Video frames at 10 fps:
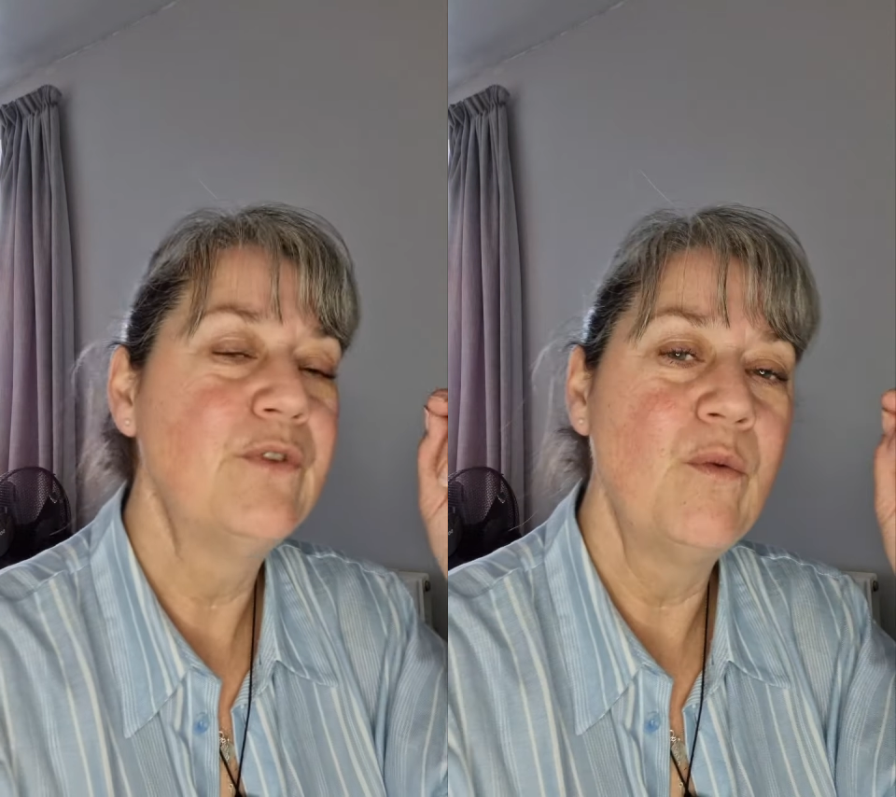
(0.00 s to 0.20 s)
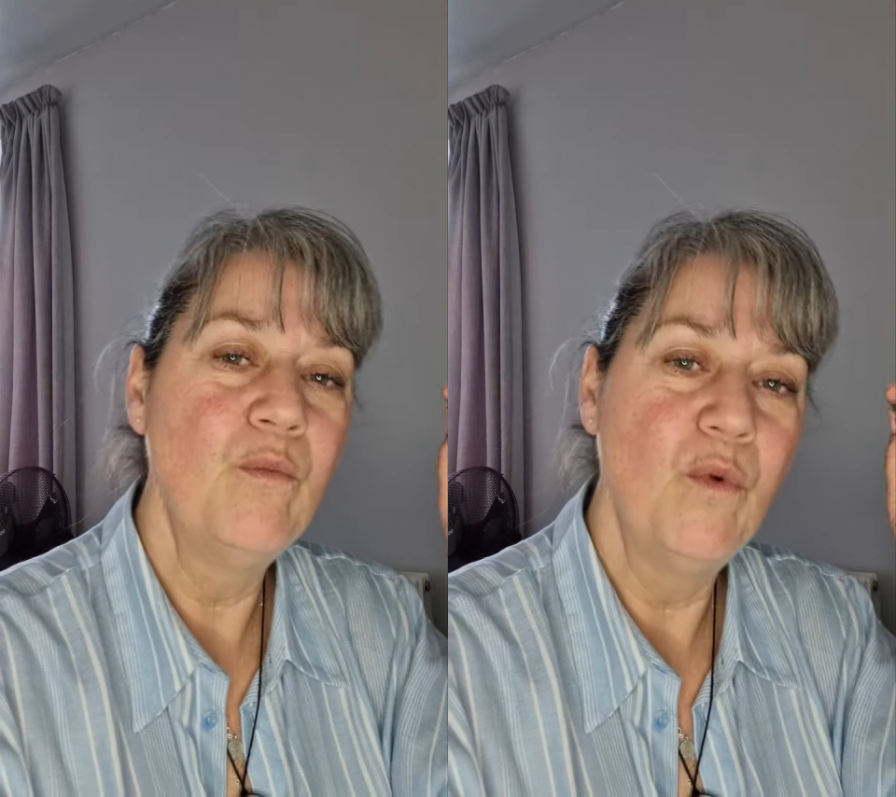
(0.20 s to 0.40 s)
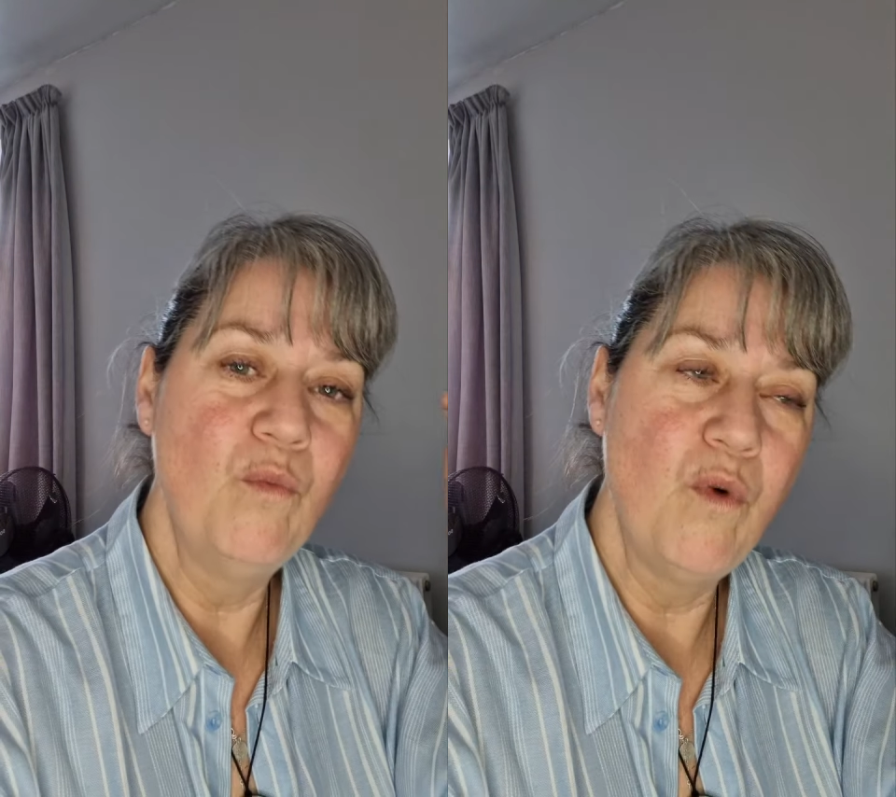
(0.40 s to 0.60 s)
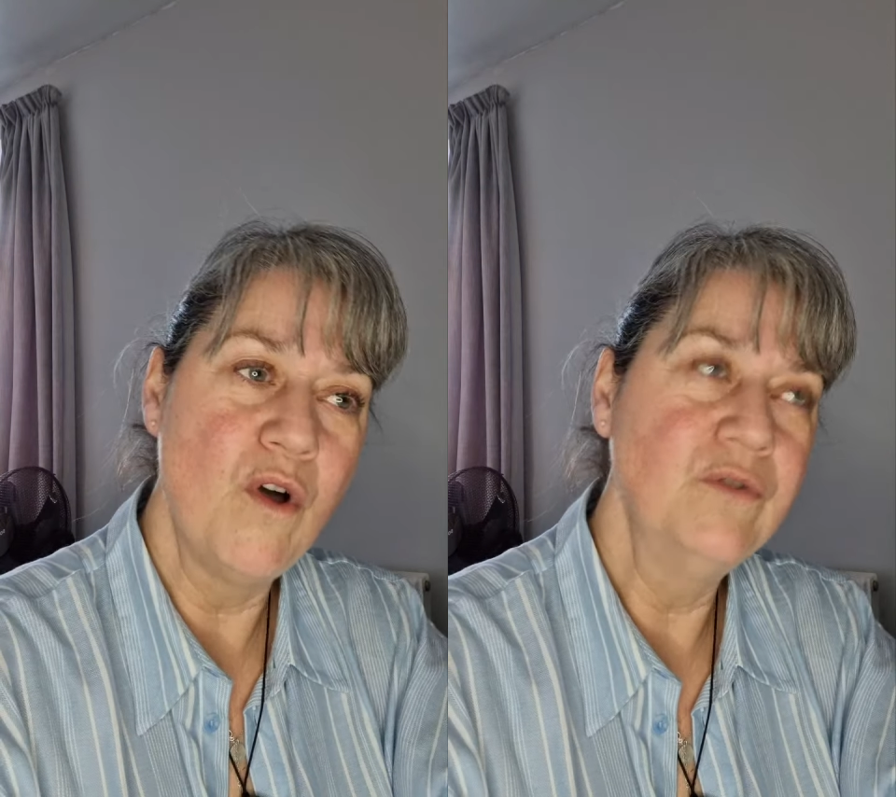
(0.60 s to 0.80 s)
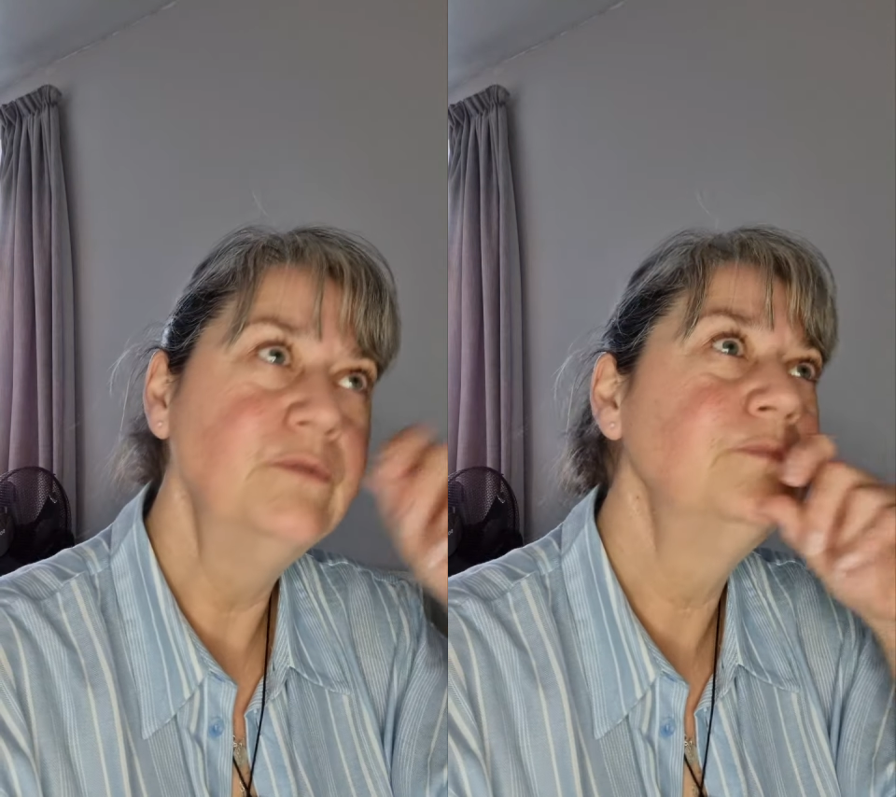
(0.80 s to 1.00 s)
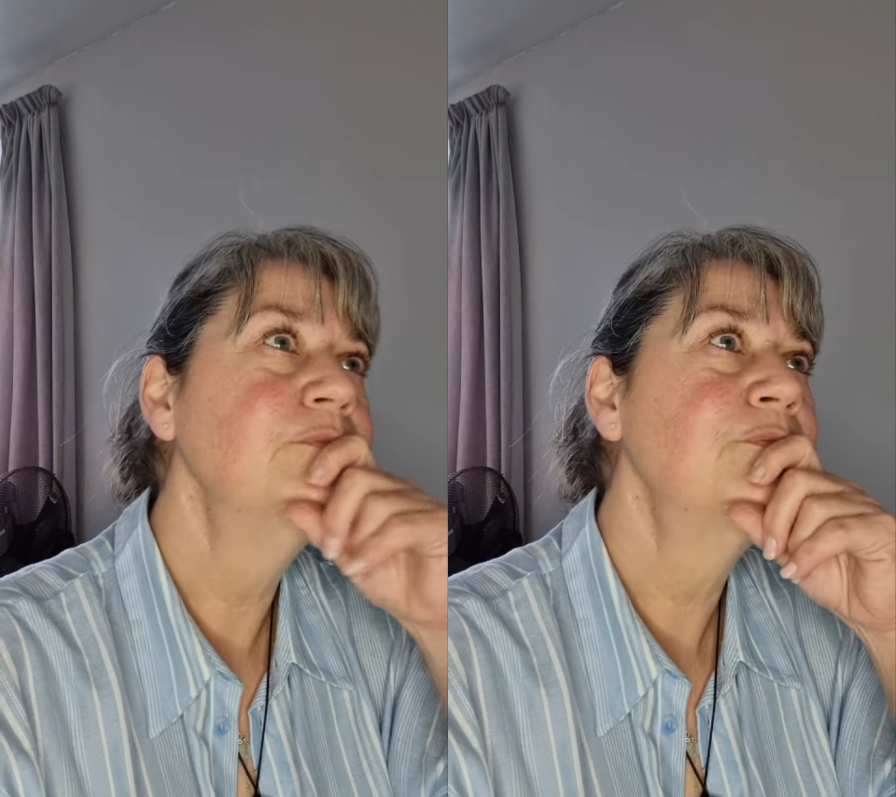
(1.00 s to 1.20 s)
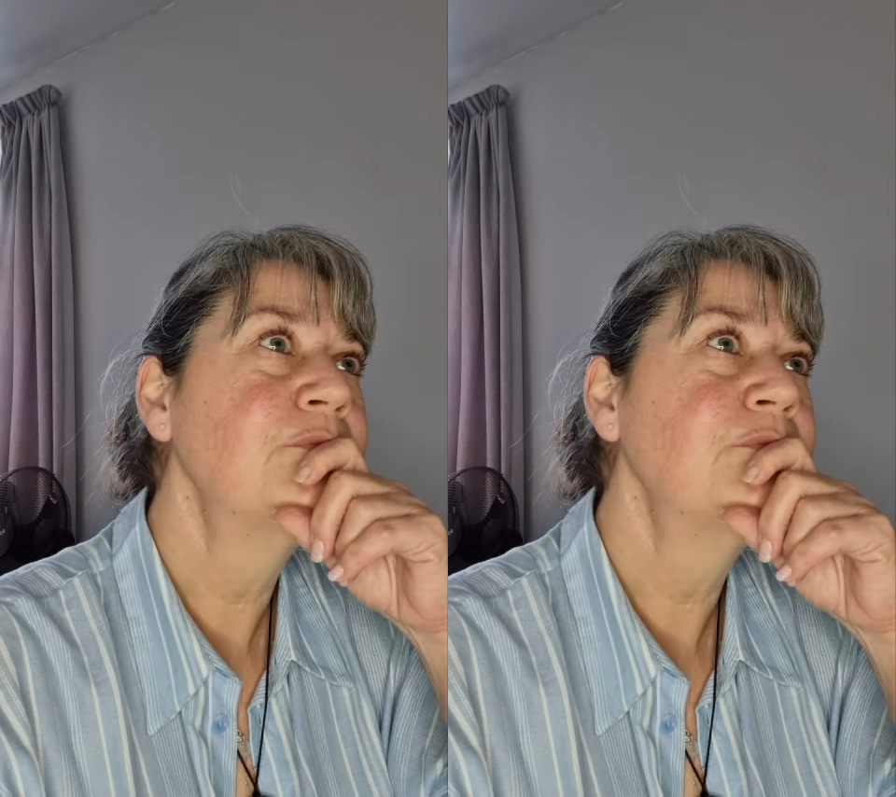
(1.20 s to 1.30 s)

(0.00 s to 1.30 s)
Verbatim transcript: from one